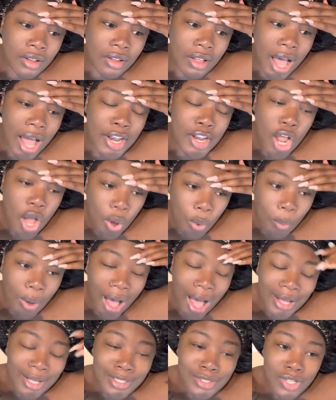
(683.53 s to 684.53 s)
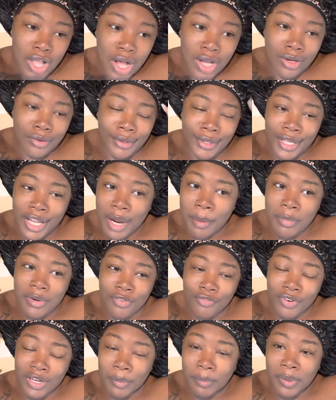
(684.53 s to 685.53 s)
I know. I could talk on the camera
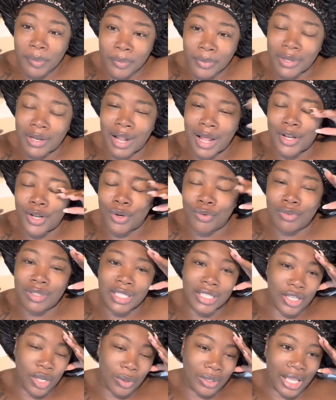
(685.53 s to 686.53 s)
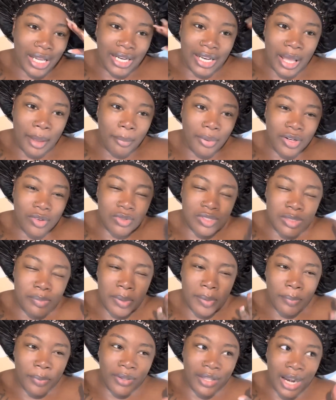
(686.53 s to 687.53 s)
in front of people that I don't really know like that. But it was
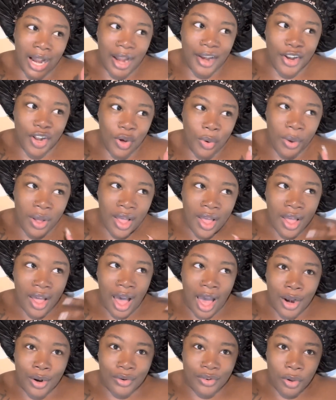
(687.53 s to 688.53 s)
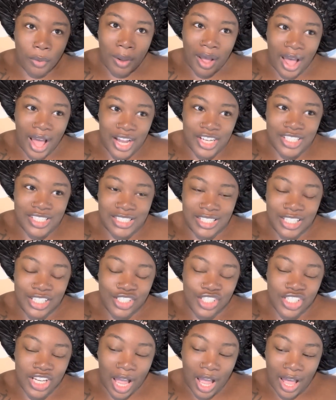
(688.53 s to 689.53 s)
people that I know. I don't know why. I just
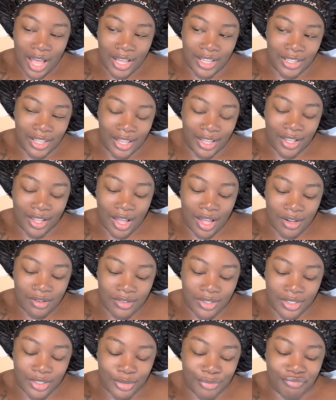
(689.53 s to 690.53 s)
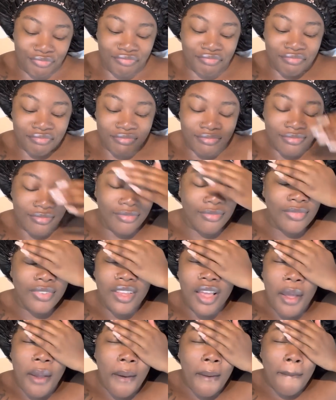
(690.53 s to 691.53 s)
get shy. Like, I don't know.
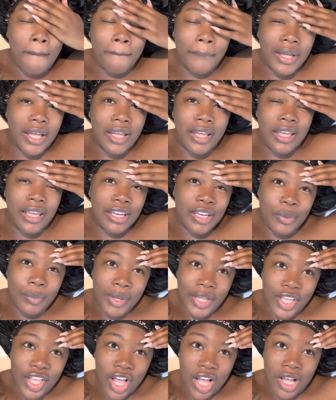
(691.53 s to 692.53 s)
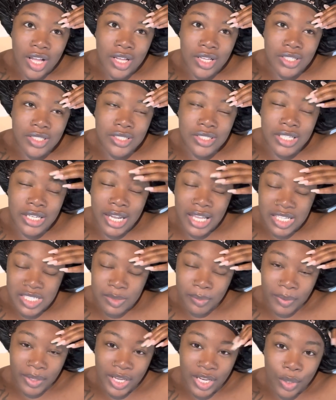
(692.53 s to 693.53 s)
But anyway, y'all,
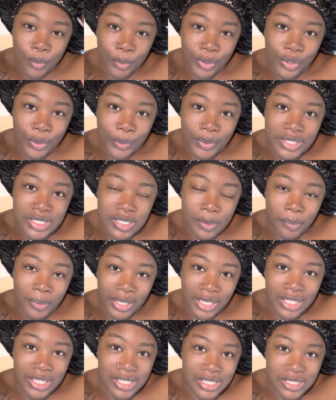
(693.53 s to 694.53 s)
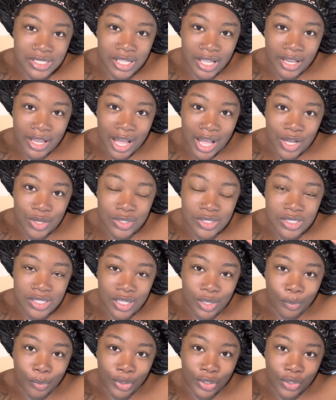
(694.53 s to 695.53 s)
today's plan, we're going to Picnic Steakhouse
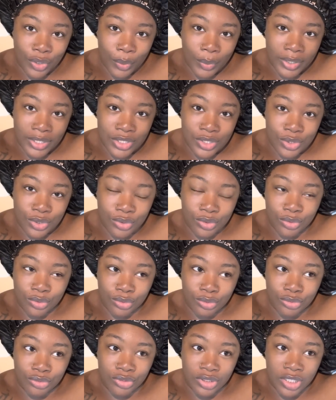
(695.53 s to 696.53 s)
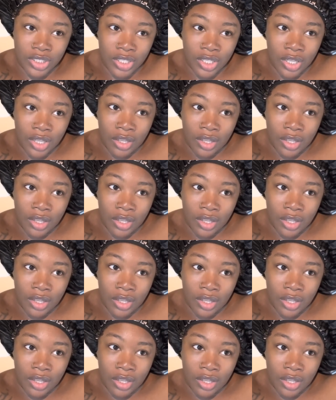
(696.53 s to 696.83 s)
and we're going to,